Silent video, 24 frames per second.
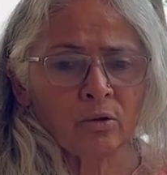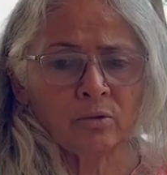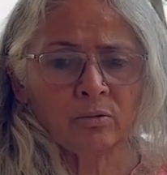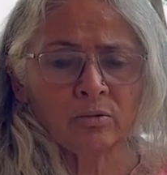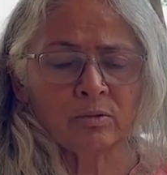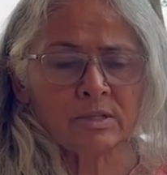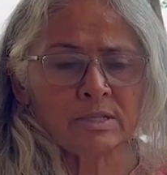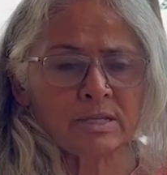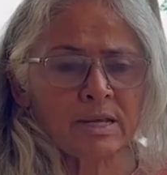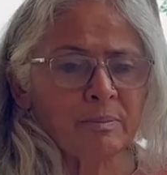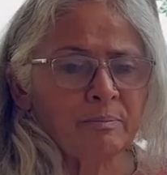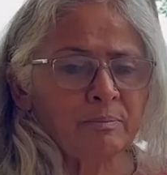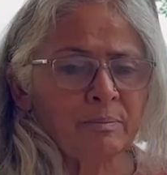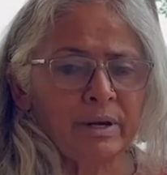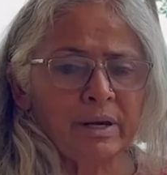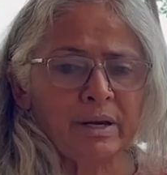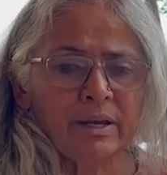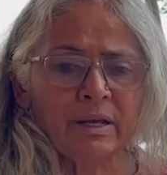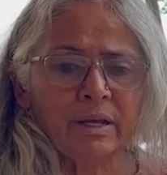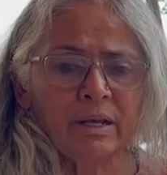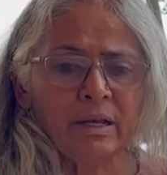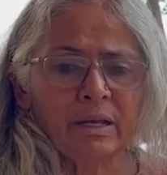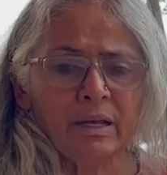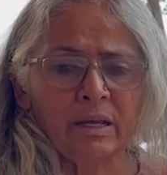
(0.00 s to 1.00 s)

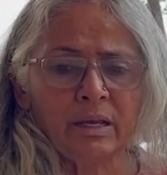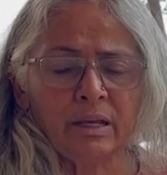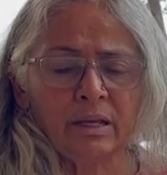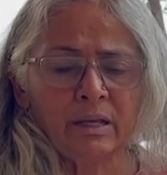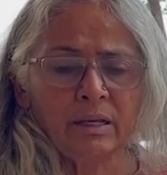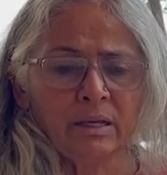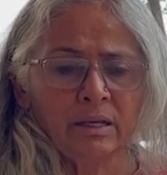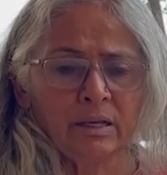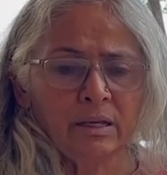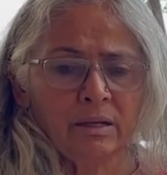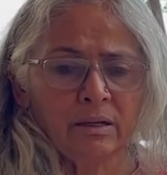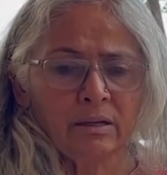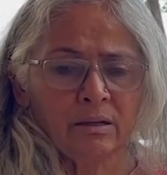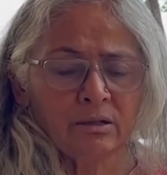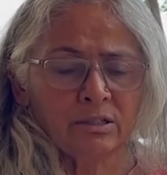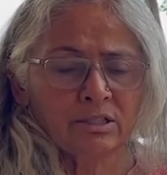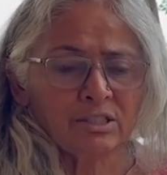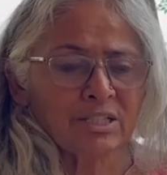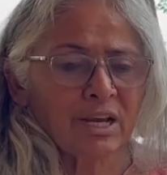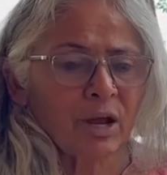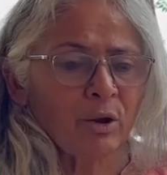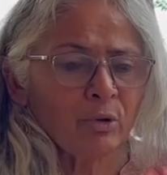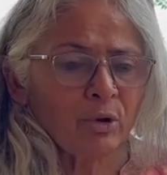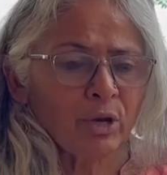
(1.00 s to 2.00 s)
somebody
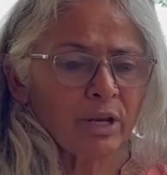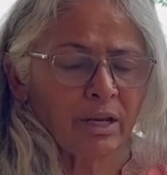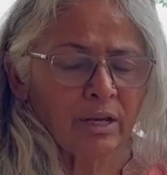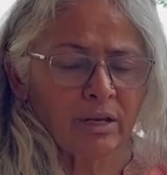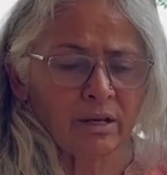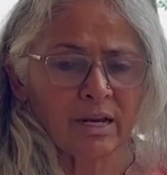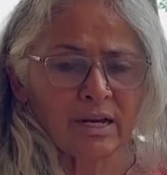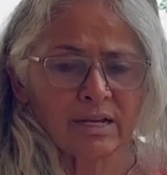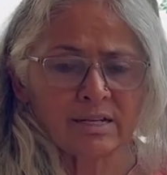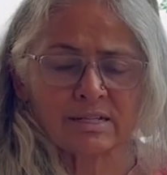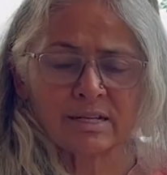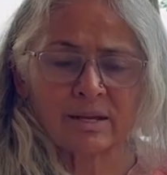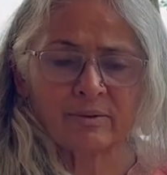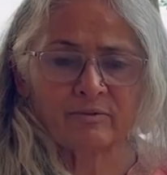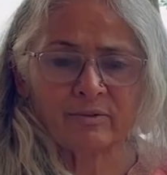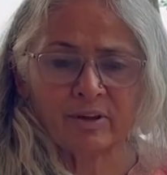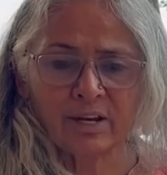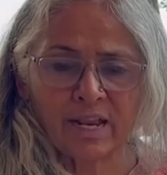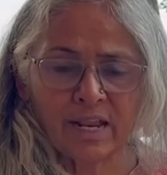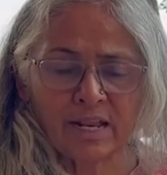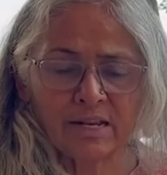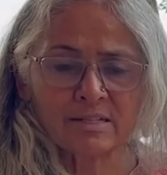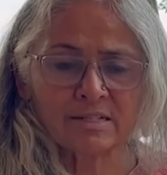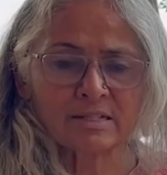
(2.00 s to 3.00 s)
shouting at someone
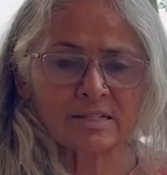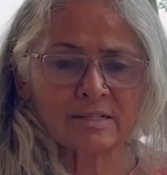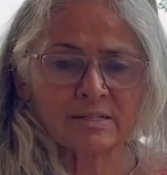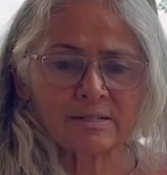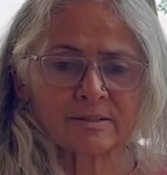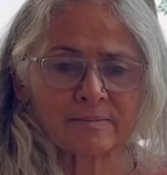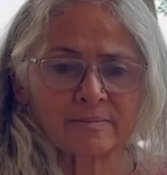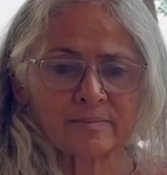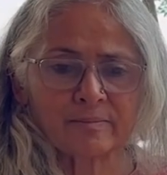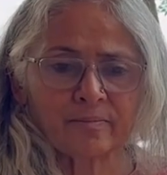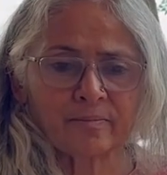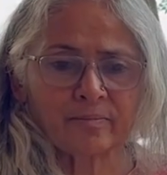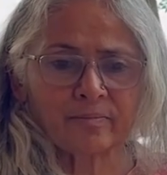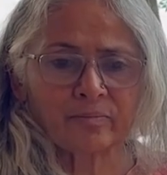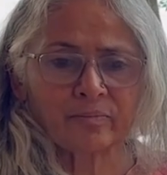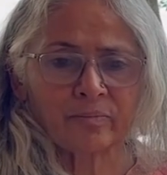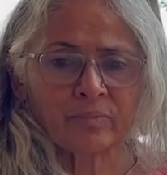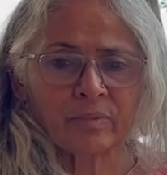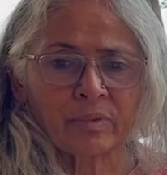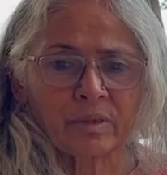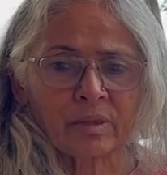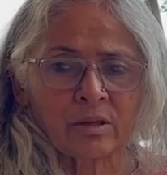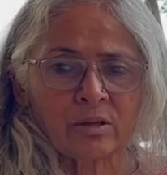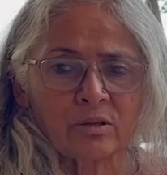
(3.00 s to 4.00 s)
else.
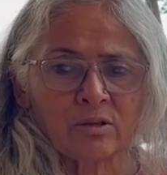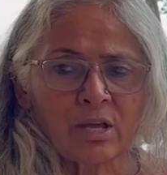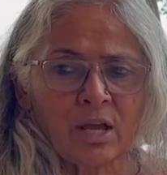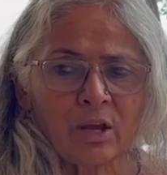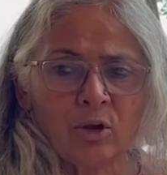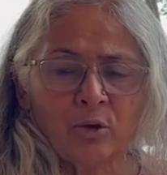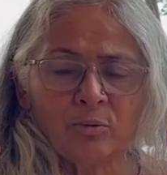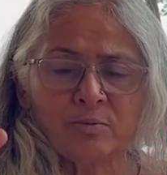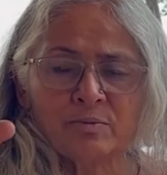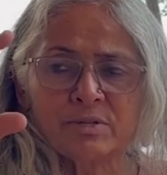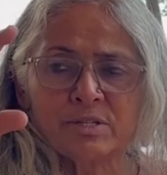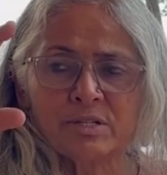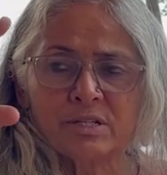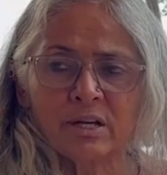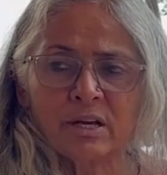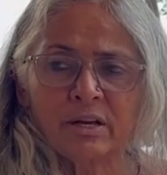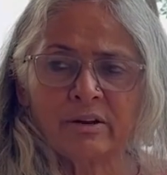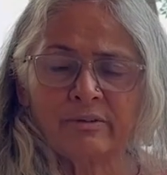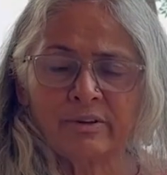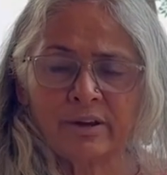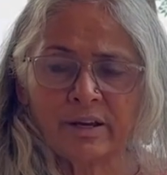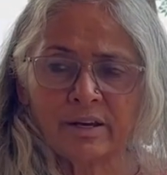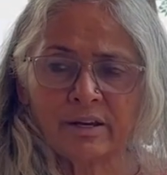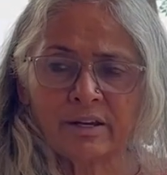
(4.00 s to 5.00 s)
So I observe
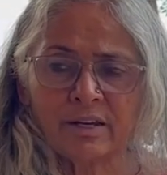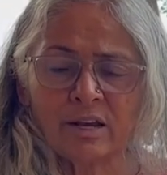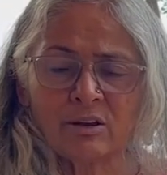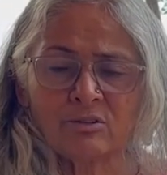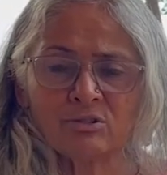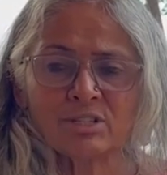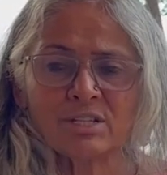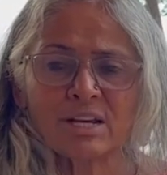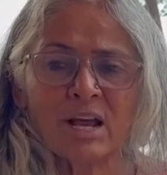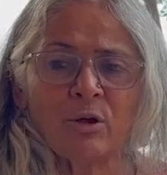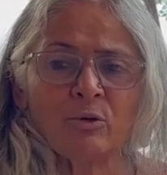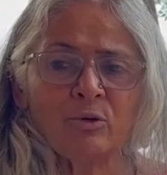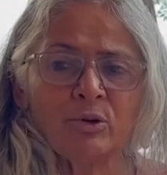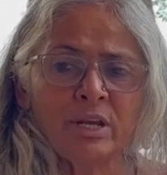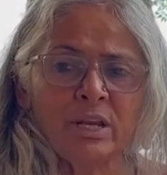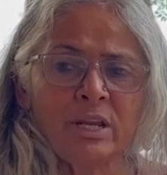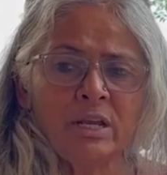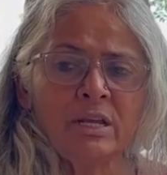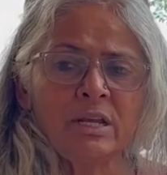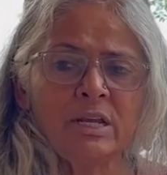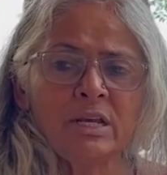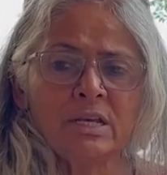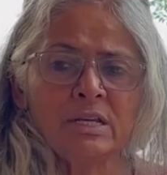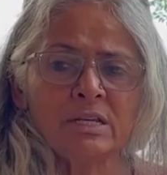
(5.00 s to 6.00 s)
it. Now
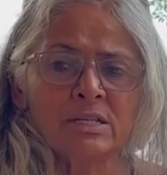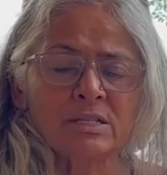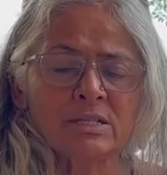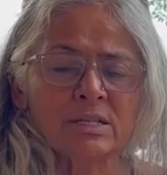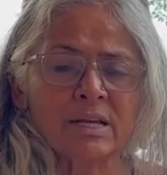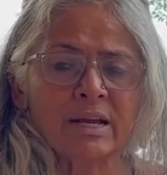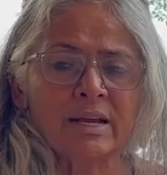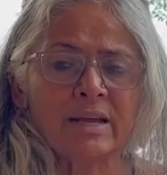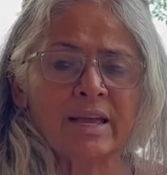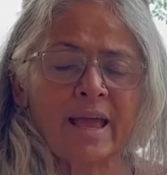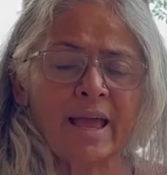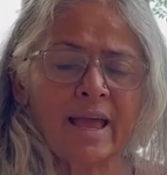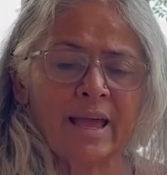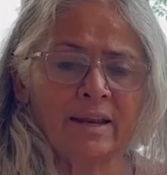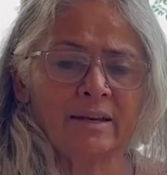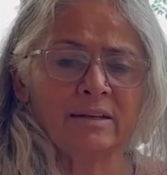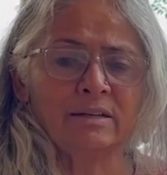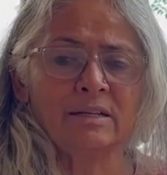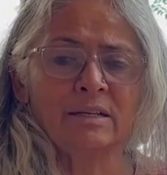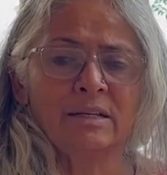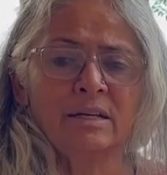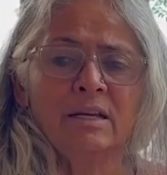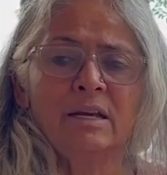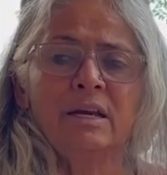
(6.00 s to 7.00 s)
shouting is
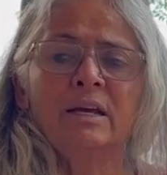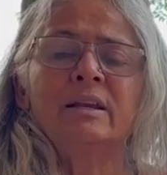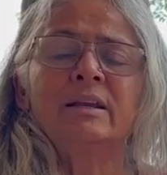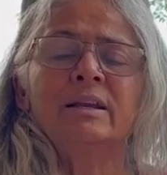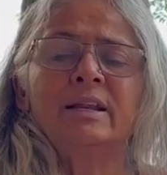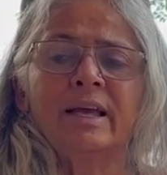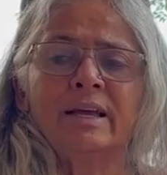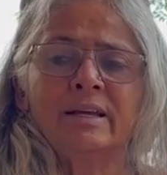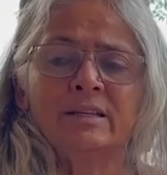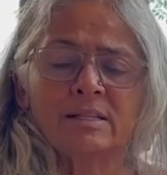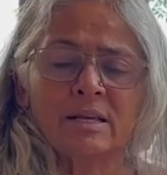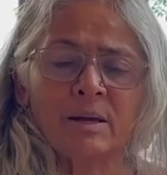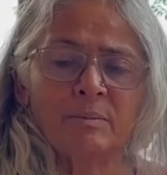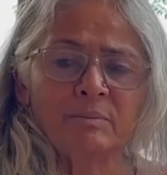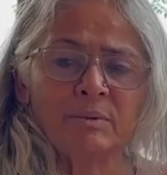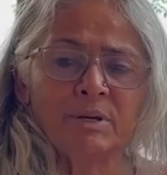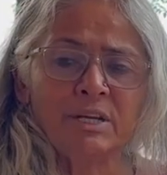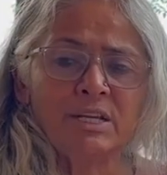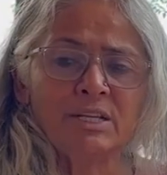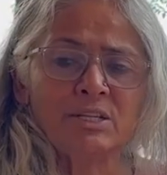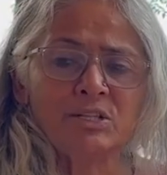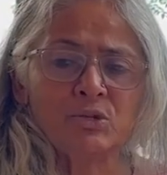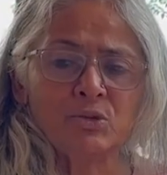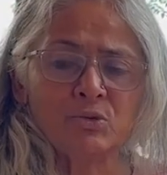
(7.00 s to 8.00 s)
again like
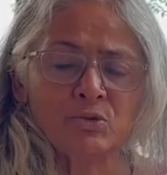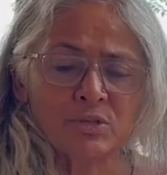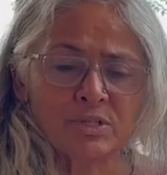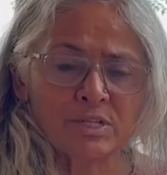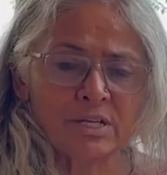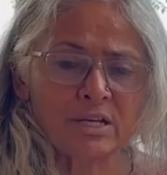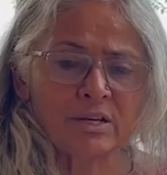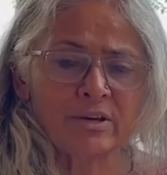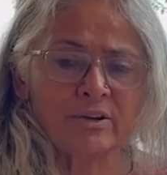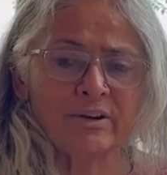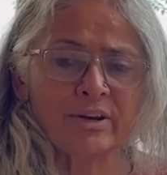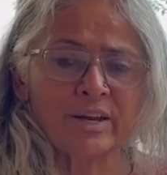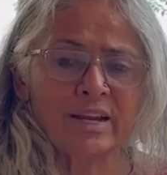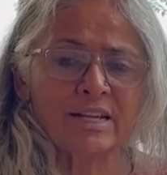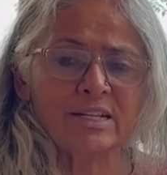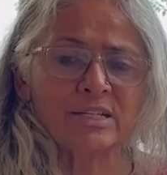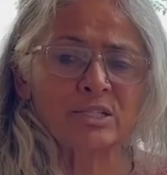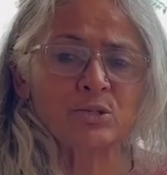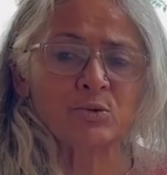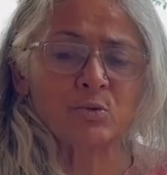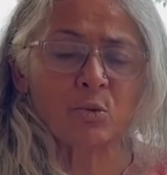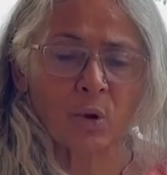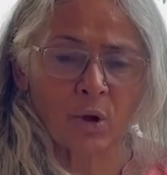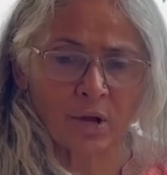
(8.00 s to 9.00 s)
somebody is using a raised
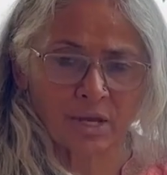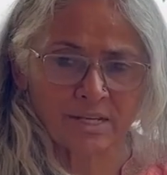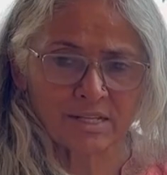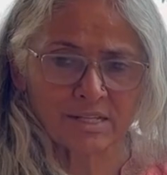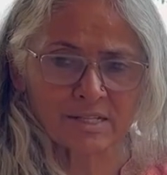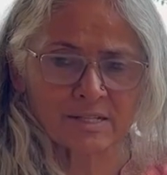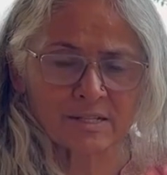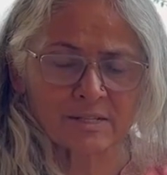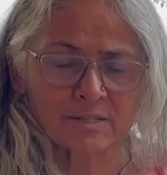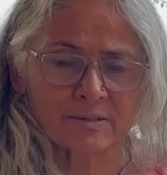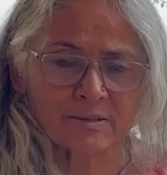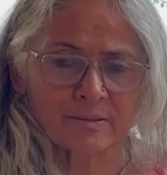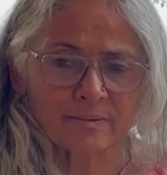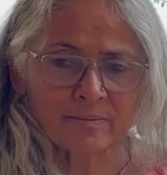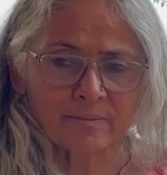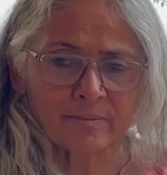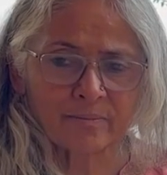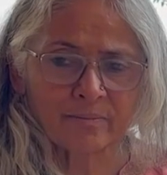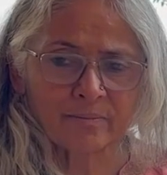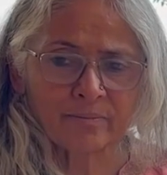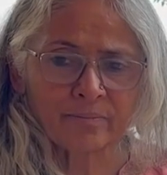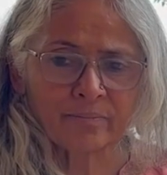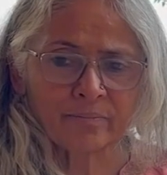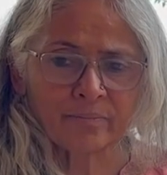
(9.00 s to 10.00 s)
voice,
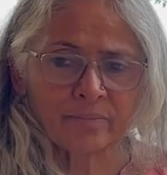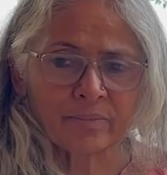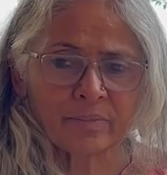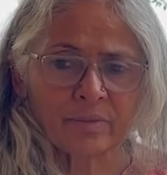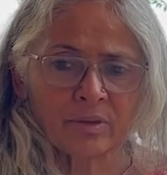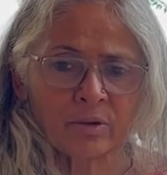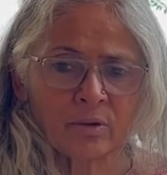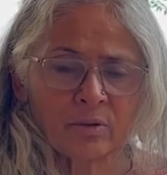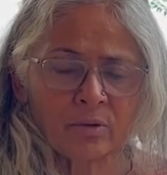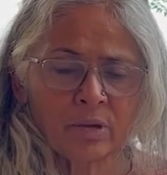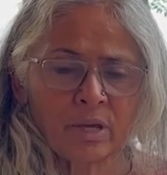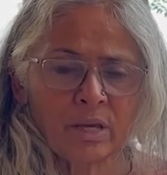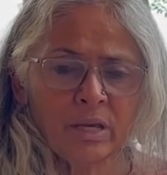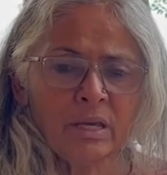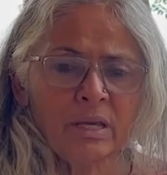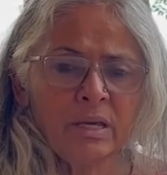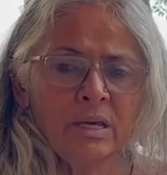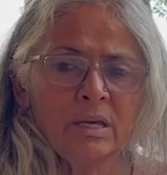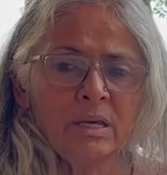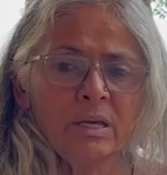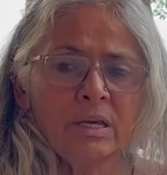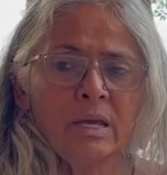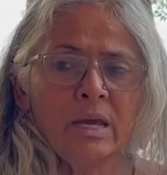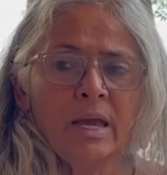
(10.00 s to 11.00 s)
okay?
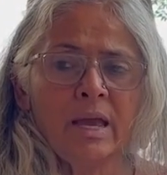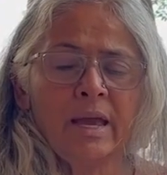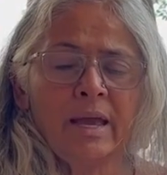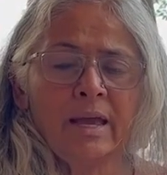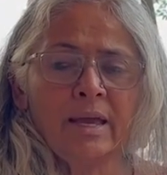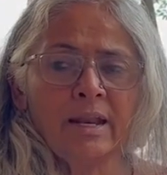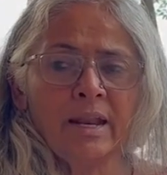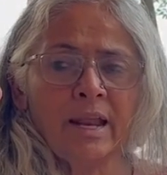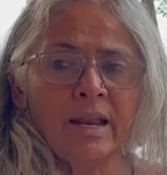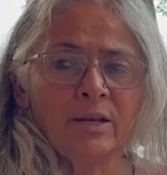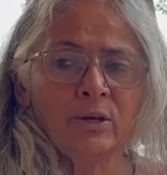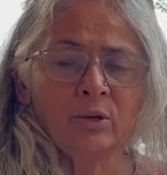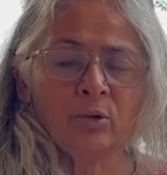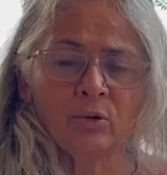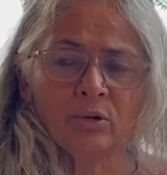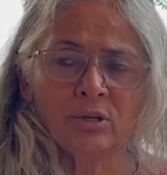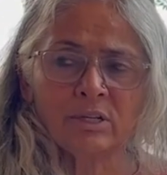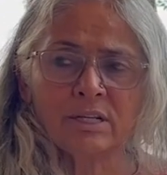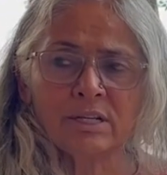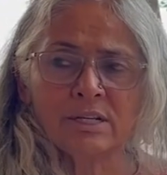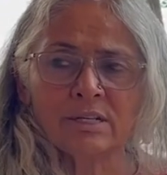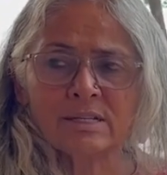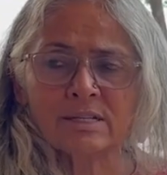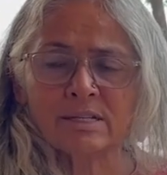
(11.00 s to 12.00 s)
And I
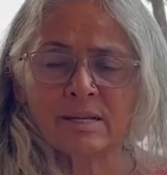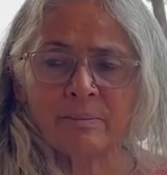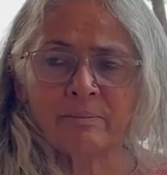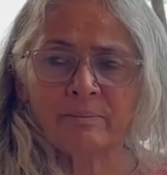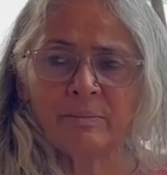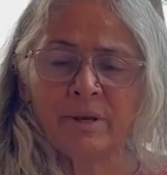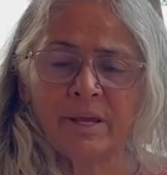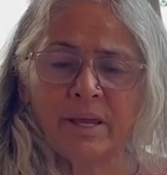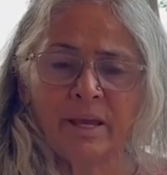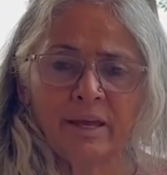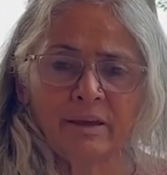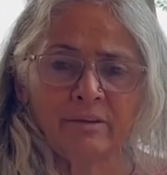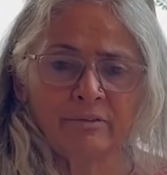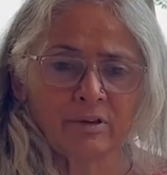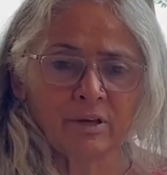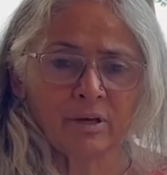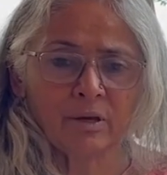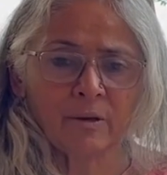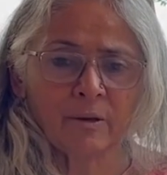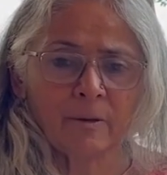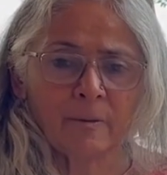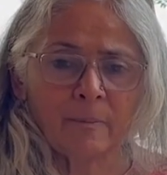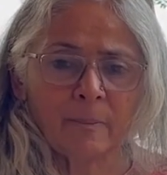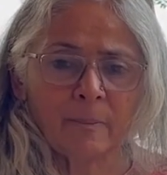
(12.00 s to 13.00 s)
notice some behavior.